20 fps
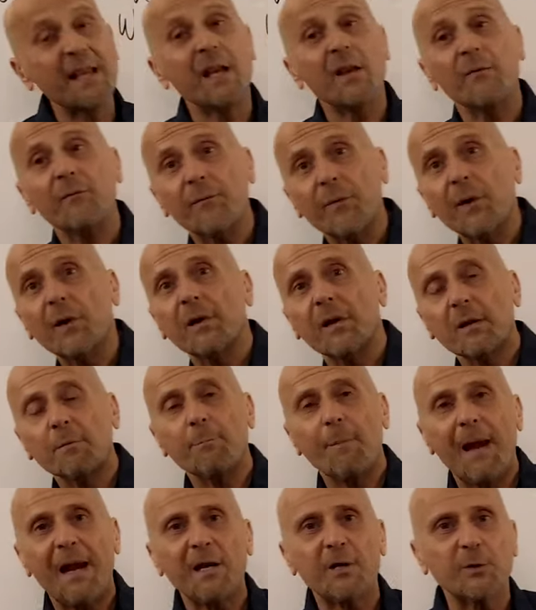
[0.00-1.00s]
the inverted
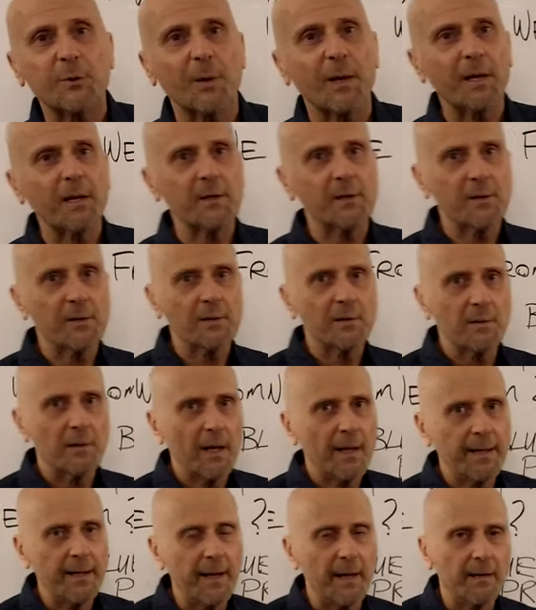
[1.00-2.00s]
matrix,
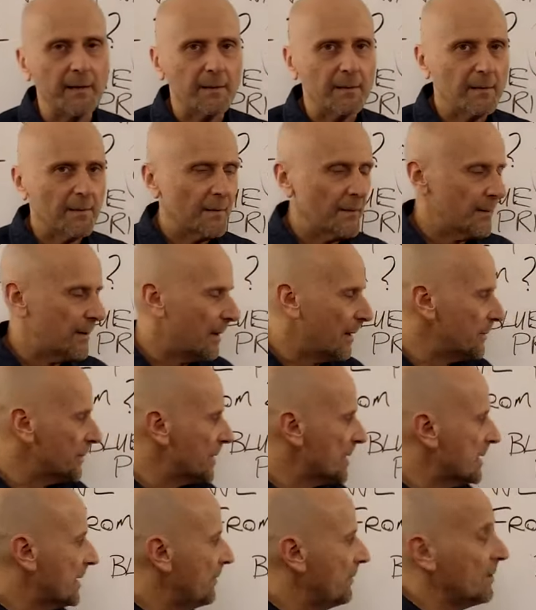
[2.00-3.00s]
again, I'm
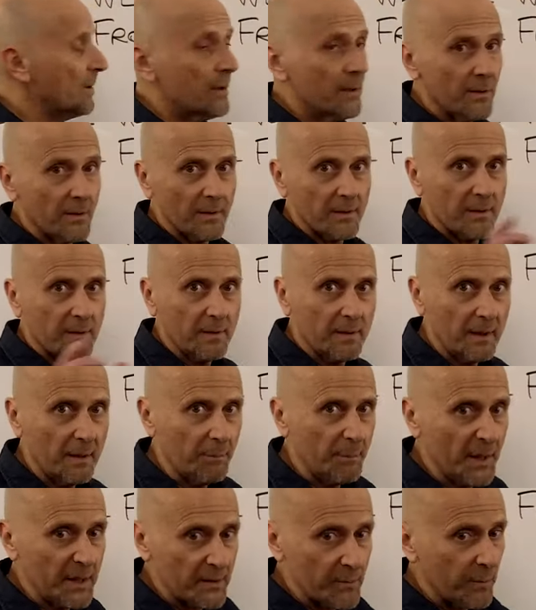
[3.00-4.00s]
just giving you a little
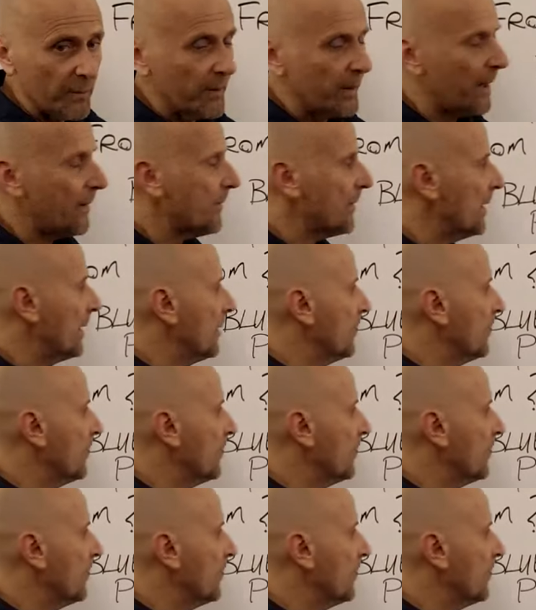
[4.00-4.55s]
tidbits, we'll cover a